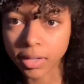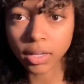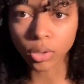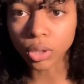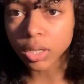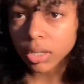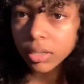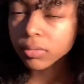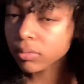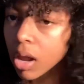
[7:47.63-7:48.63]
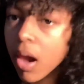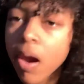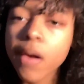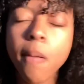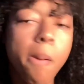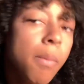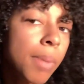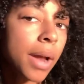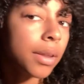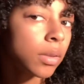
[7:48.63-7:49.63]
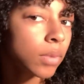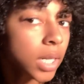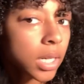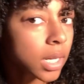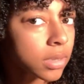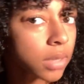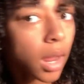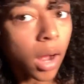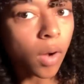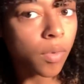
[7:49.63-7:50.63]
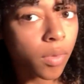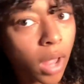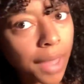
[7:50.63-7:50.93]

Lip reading: it'll look better than what it does now.